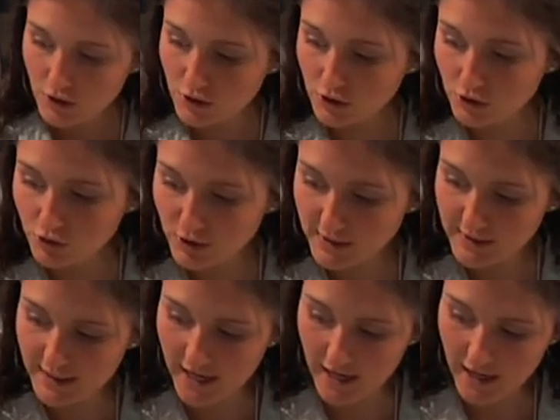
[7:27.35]
So you just
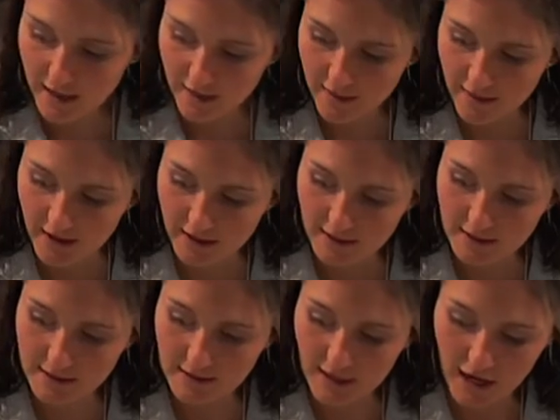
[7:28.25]
take
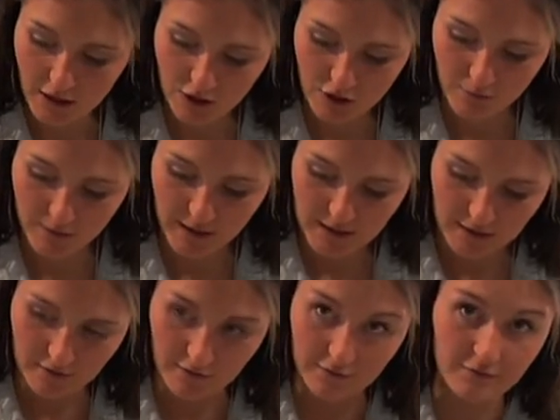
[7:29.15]
this extra piece
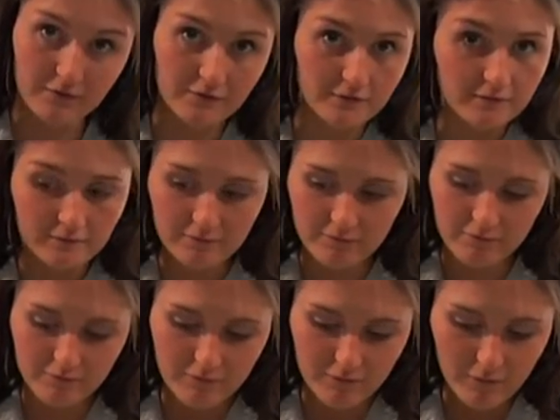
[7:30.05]
of
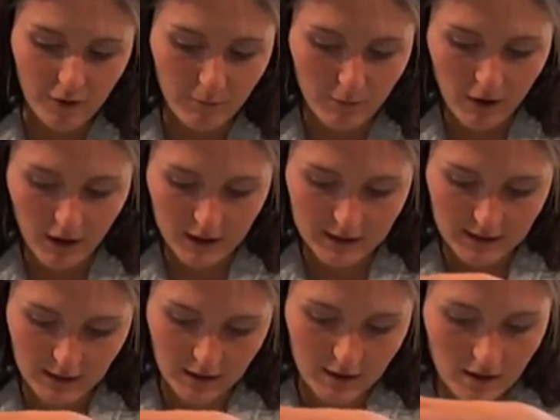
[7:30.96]

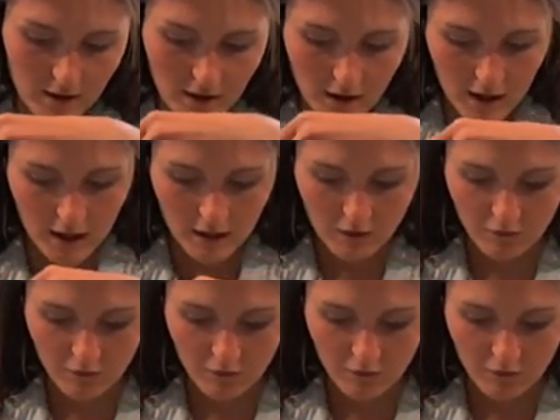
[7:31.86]
pasta and